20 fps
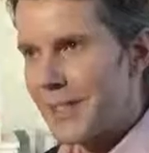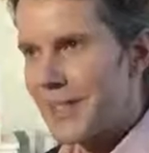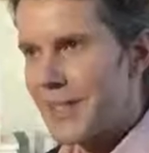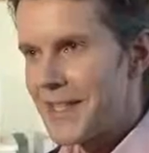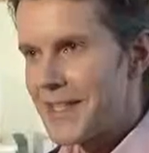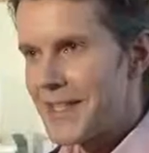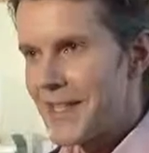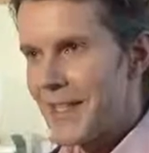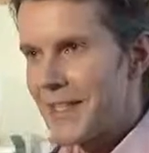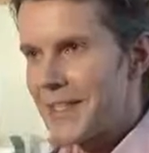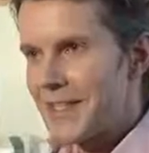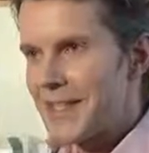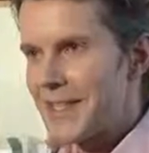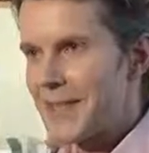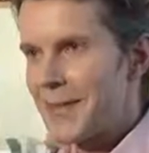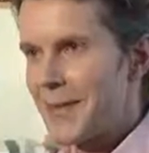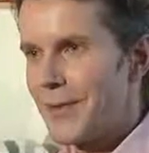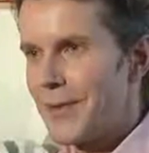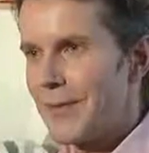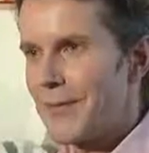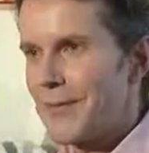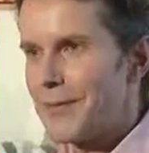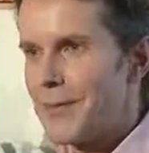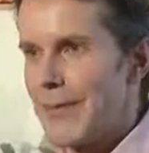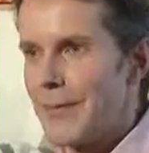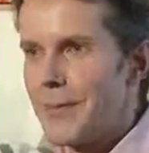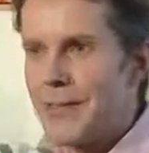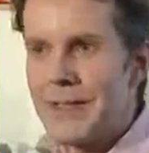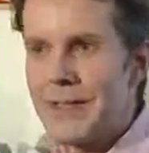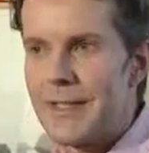In a sense, you have
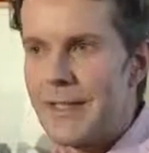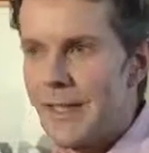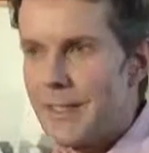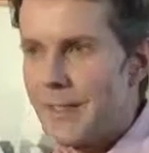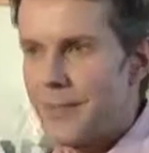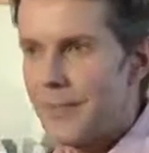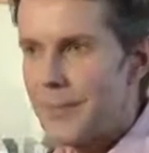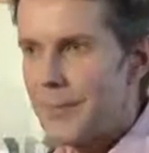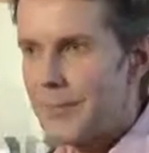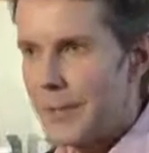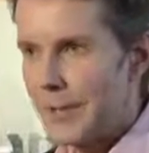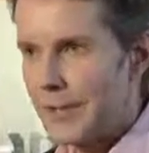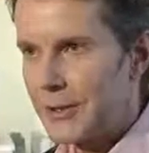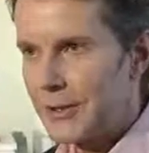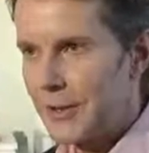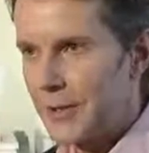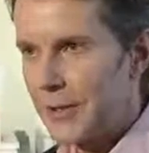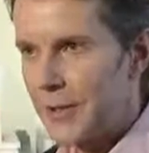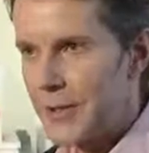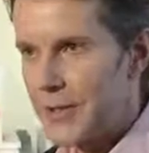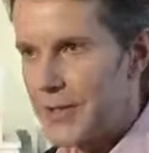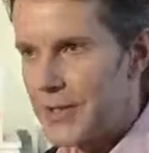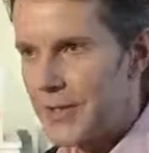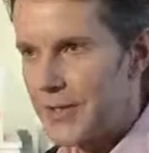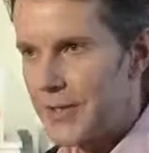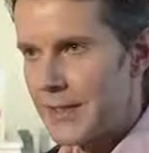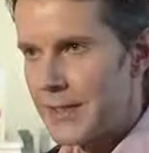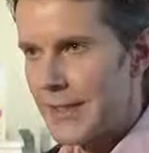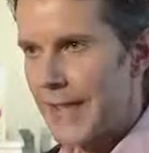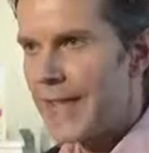maybe done too much of
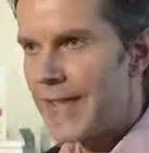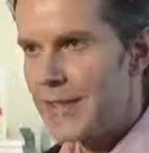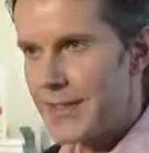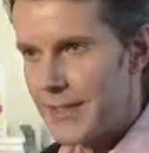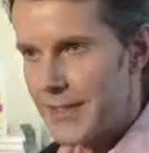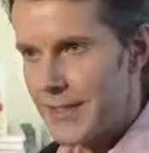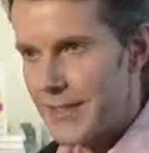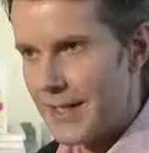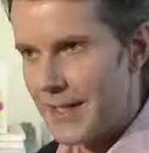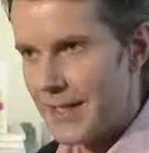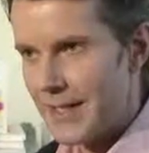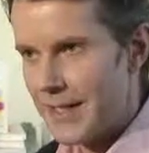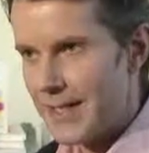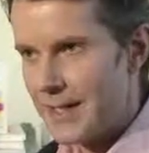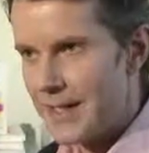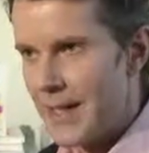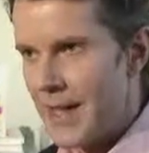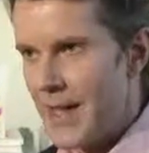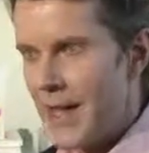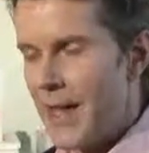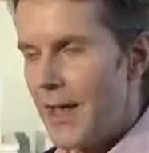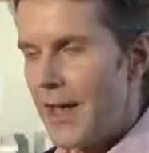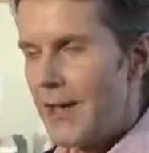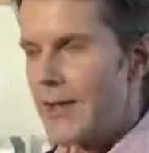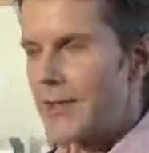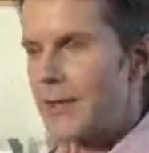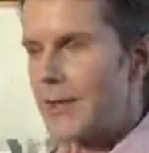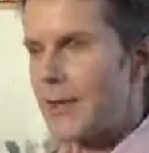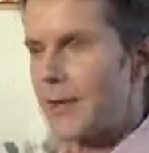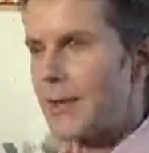physical exercise.
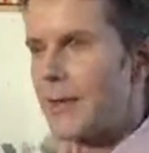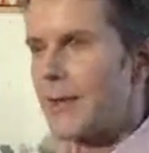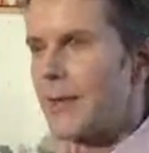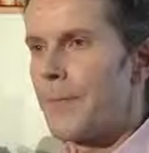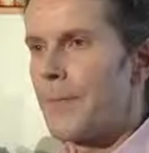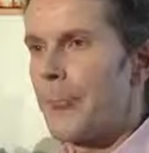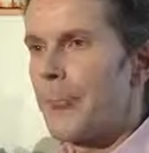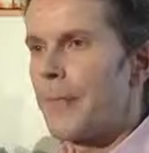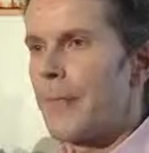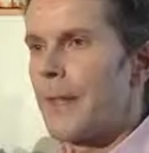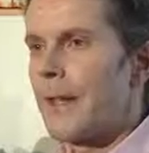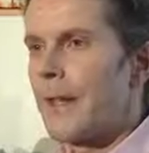So